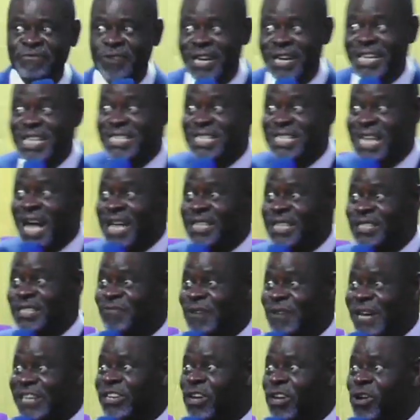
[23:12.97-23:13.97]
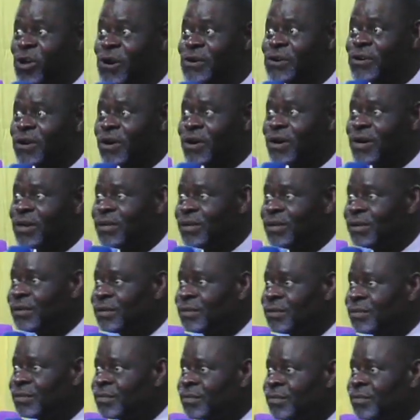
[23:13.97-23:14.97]
instance, Frederick Coke,
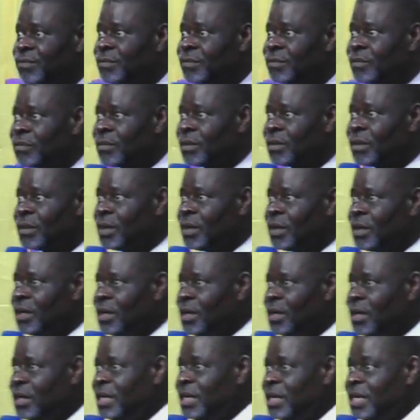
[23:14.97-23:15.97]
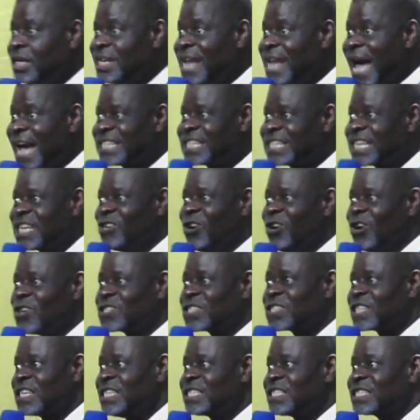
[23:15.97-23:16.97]
in
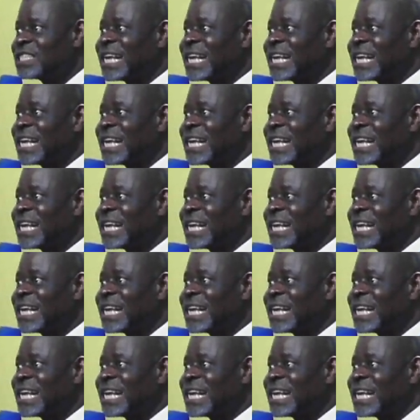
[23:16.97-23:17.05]
1906,